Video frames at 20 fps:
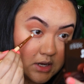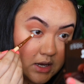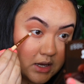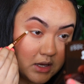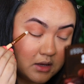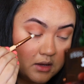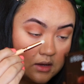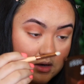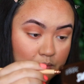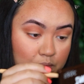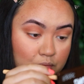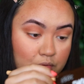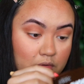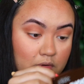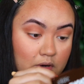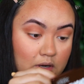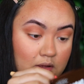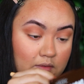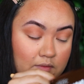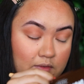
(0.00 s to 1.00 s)
taking it
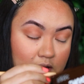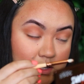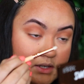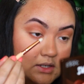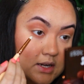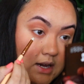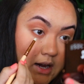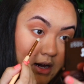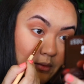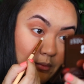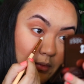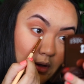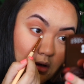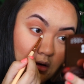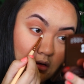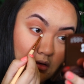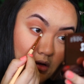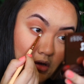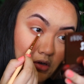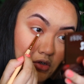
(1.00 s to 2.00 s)
pretty far down
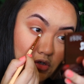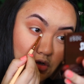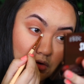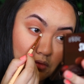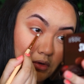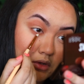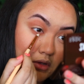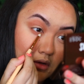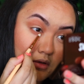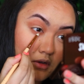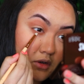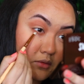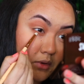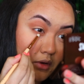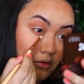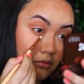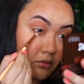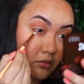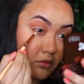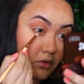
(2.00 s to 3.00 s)
because I do want this to
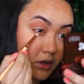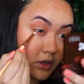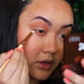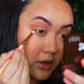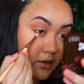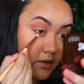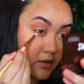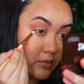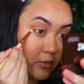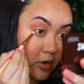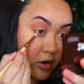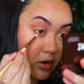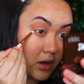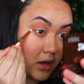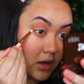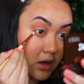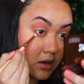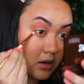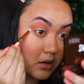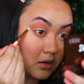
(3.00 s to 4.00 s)
be really
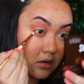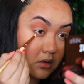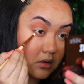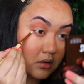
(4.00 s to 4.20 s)
smoky.